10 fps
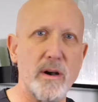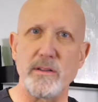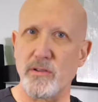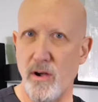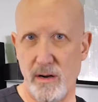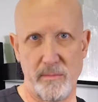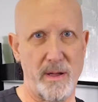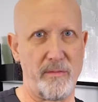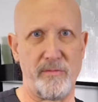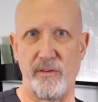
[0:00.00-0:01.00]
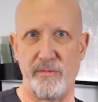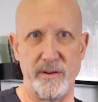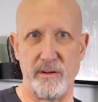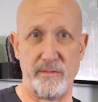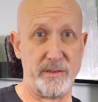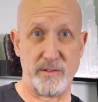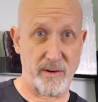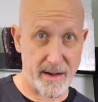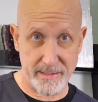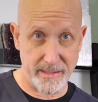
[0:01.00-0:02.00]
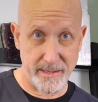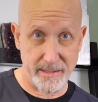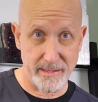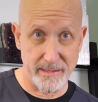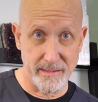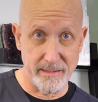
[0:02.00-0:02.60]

want to talk about for fear of attracting it,